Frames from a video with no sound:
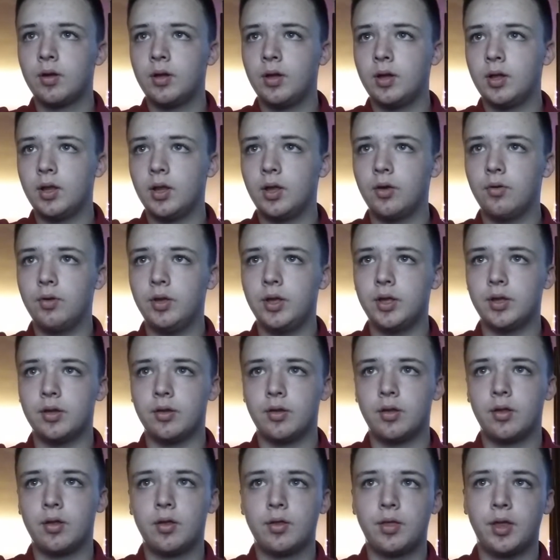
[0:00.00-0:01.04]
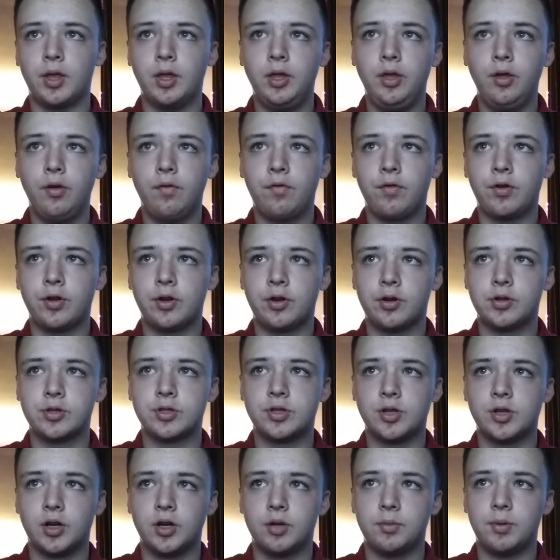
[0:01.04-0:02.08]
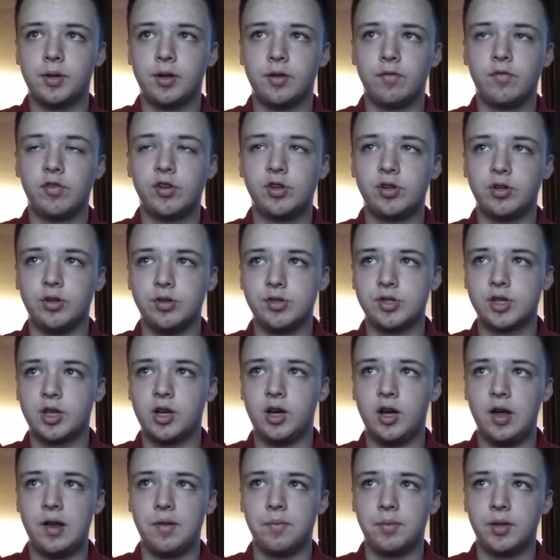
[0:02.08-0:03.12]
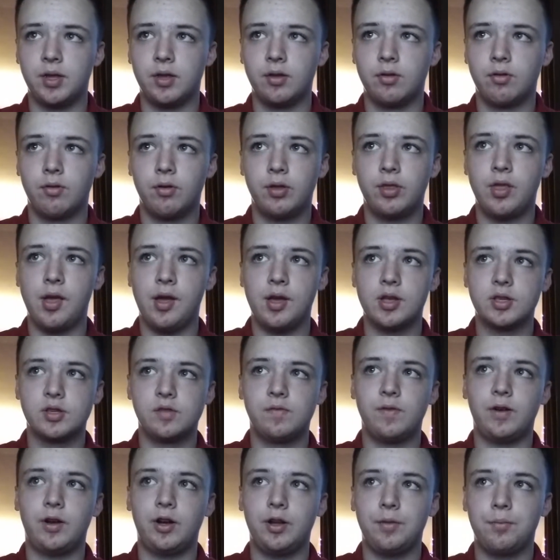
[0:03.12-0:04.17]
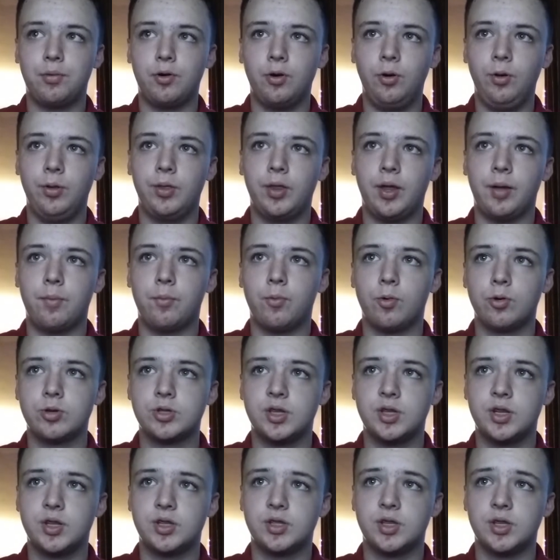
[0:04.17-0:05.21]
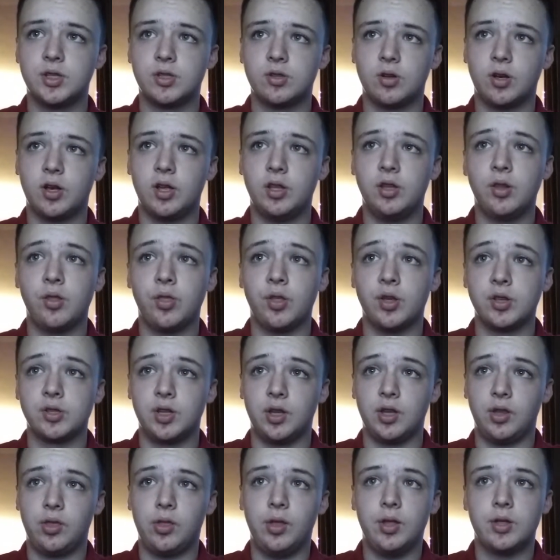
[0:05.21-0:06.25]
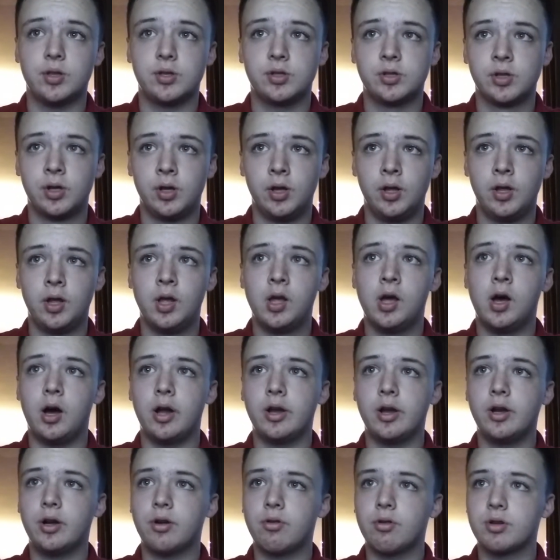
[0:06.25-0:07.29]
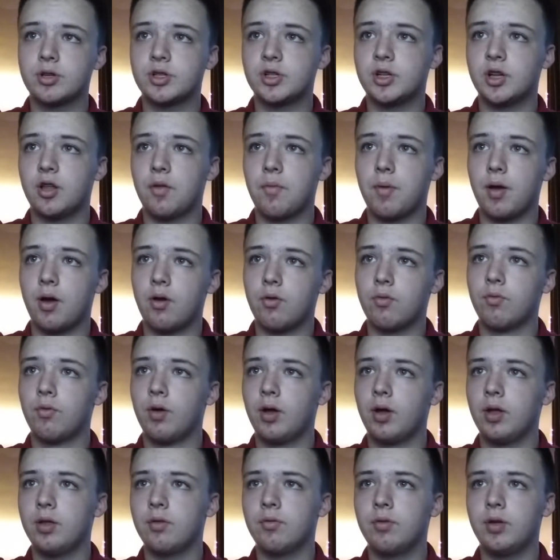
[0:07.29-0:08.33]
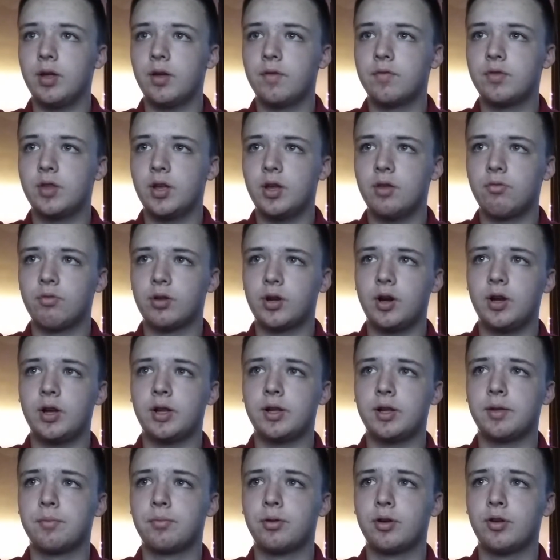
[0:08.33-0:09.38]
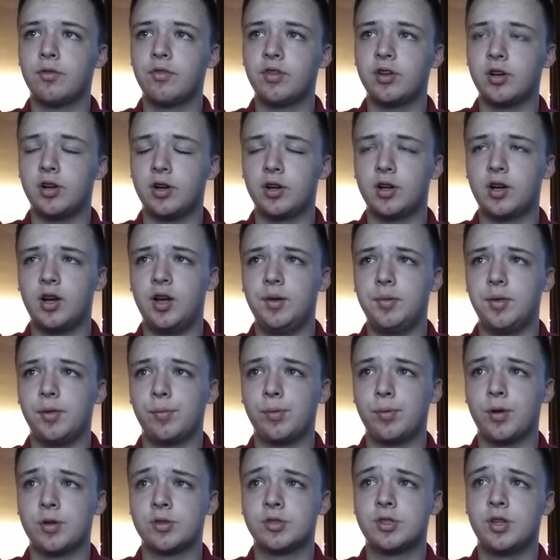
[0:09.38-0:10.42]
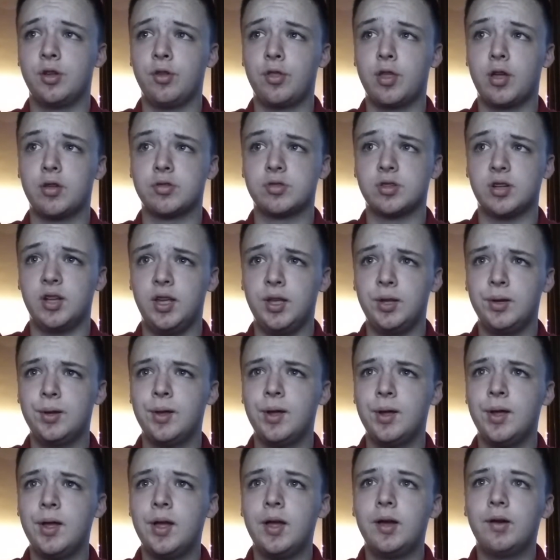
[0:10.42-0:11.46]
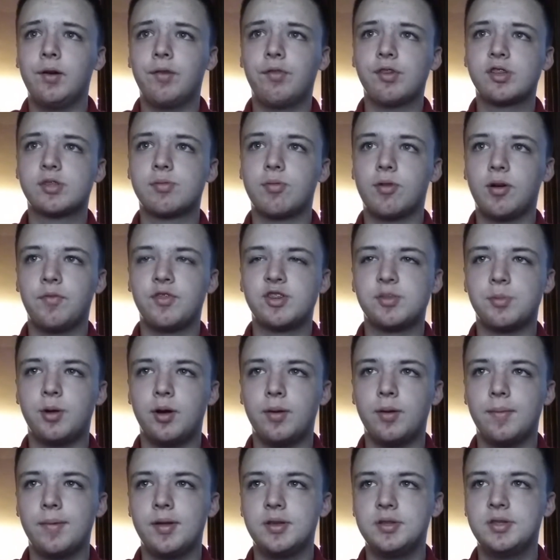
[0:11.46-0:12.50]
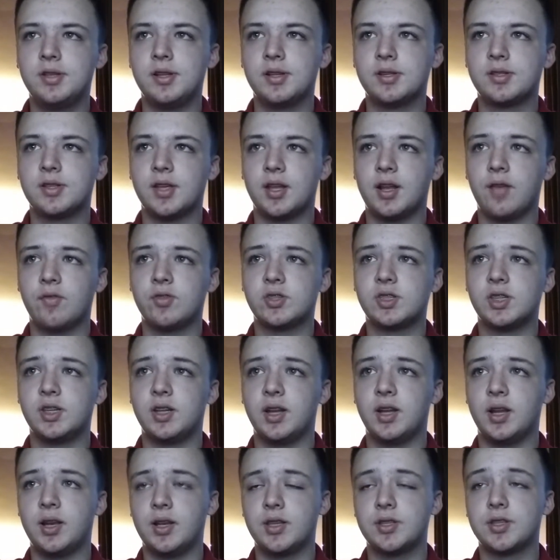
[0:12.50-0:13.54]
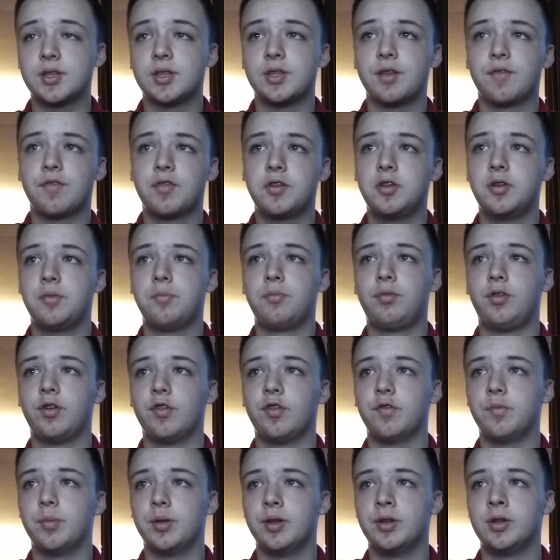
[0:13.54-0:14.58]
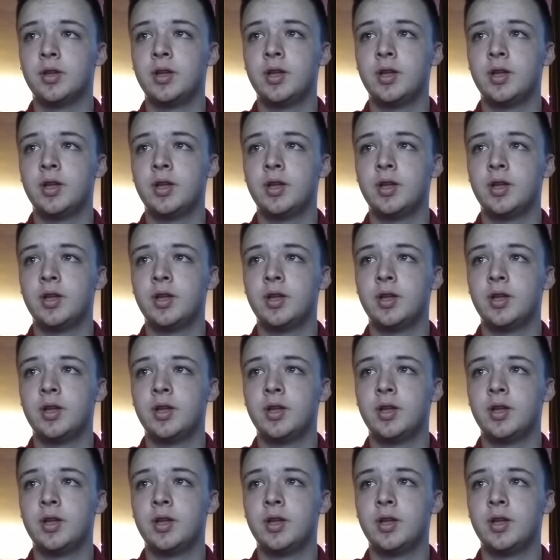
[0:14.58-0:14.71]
Hello, Ian. Thank you for your concern about Ventura's economy. We think it is very important that more citizens look into things like this. On your question about what we have done regarding improving our economy post-2008, we've explored small business and haven't seen any significant improvement.